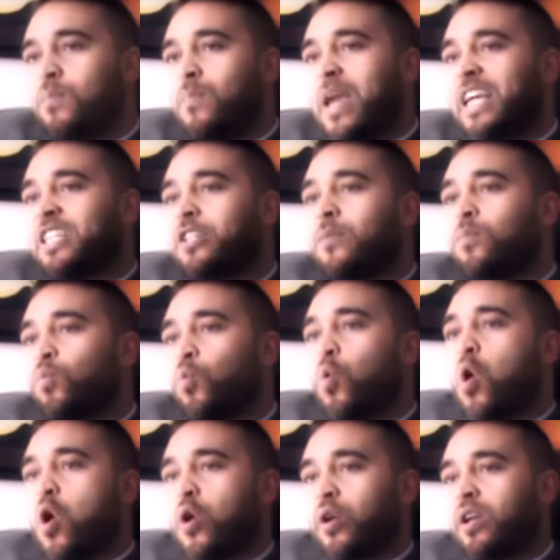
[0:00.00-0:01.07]
to make them
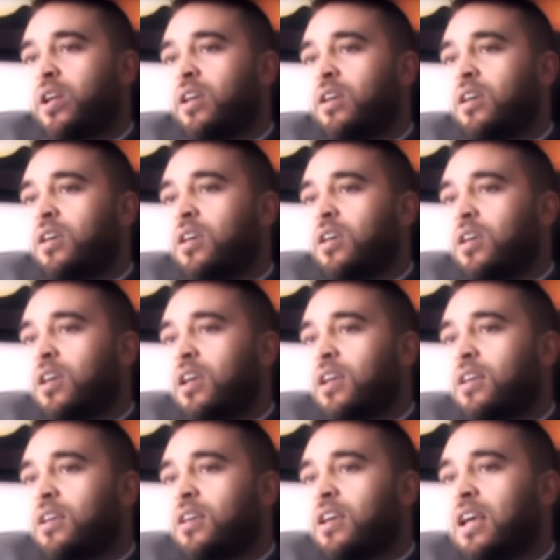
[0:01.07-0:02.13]
work
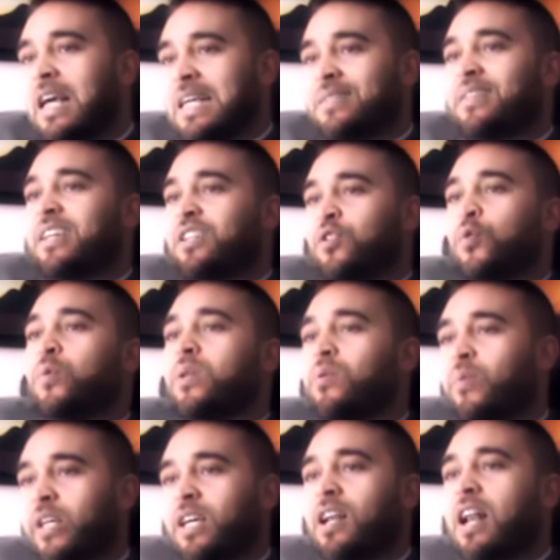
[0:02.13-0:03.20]
as they do
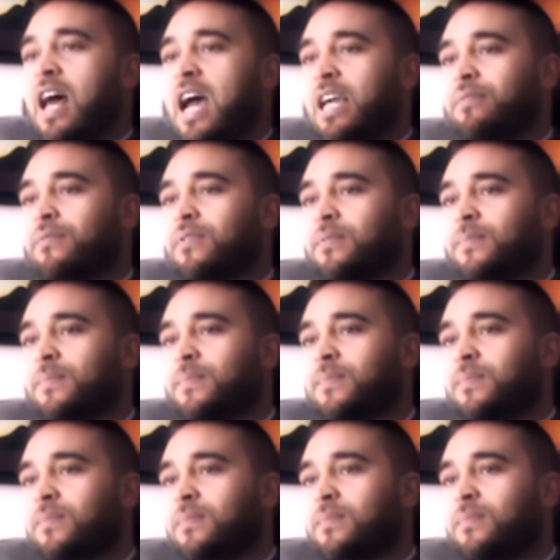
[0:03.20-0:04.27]
in real life.
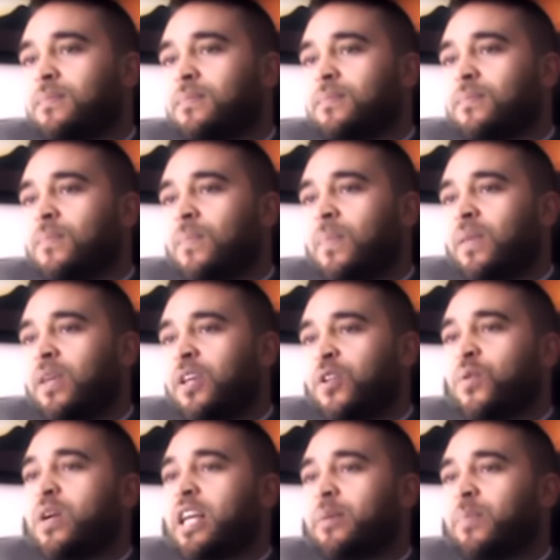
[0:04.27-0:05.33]
You
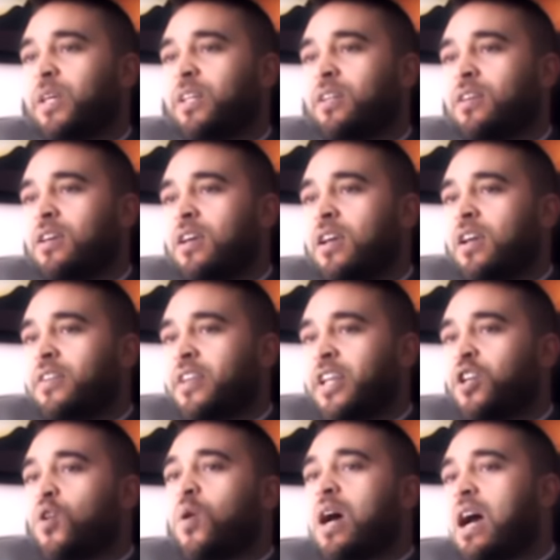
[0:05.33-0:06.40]
know what I mean?
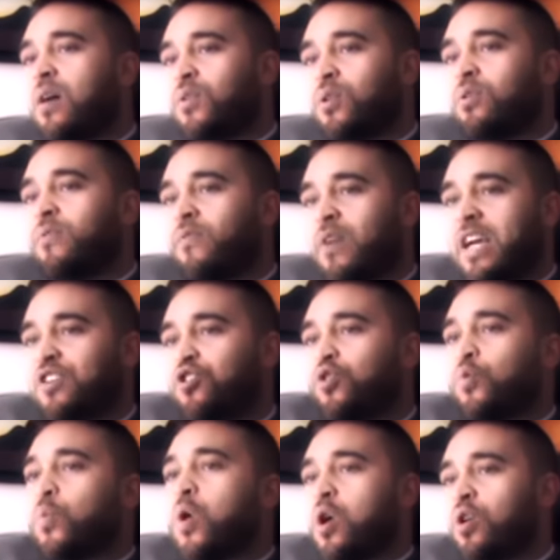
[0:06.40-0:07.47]
They know how the
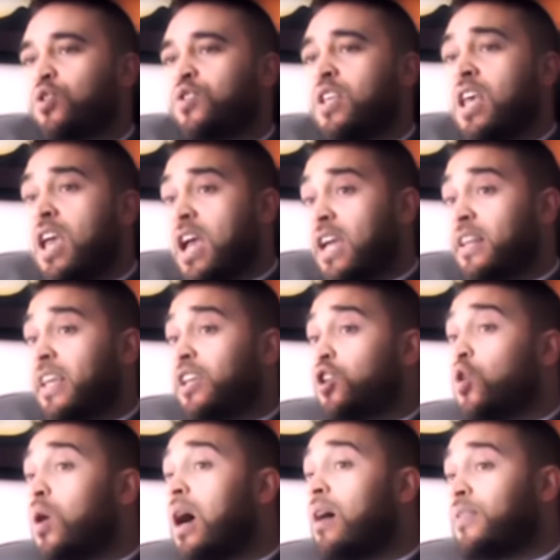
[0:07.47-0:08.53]
refraction works and they
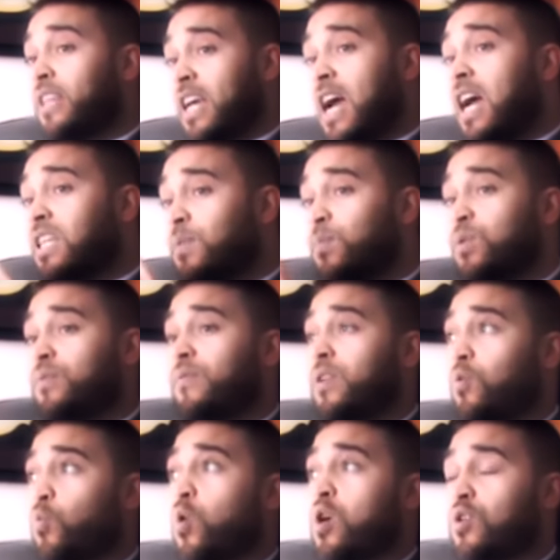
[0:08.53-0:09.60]
know how the
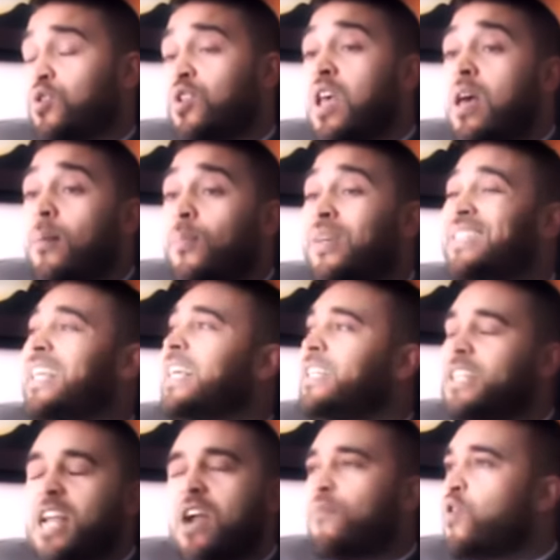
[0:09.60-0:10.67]
atmosphere works, but they
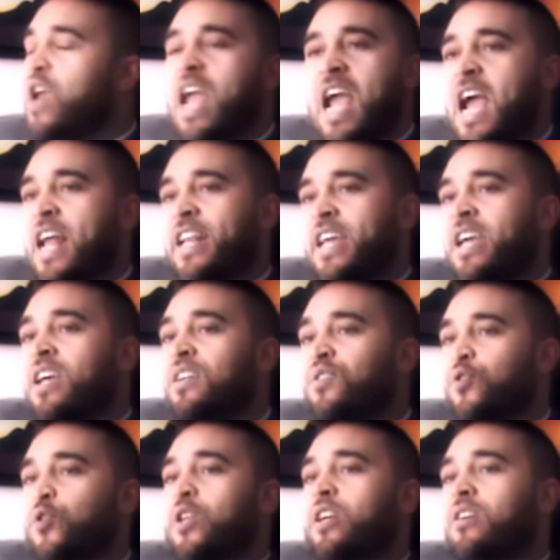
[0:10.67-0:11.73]
never add
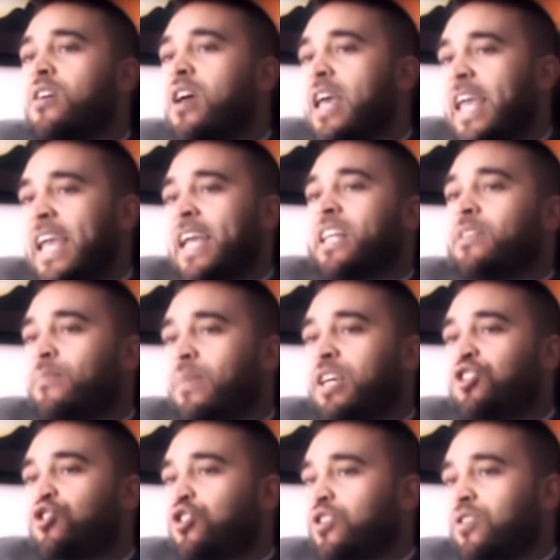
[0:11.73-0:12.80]
it to their
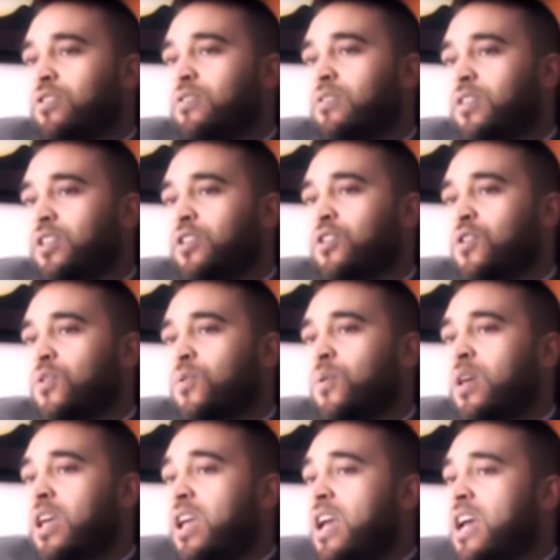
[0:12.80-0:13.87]
animation, you know.